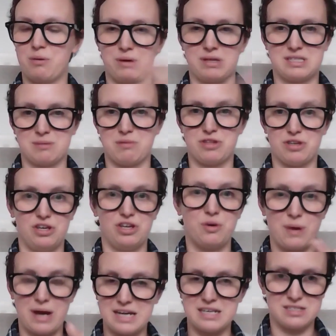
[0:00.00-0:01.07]
with some of the
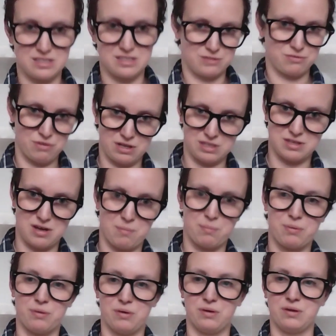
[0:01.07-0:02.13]
newer editors for
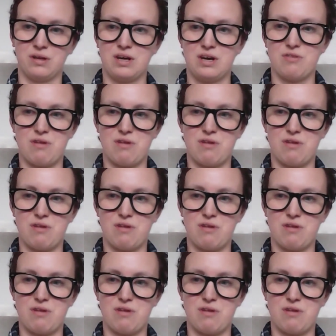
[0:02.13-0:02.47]
example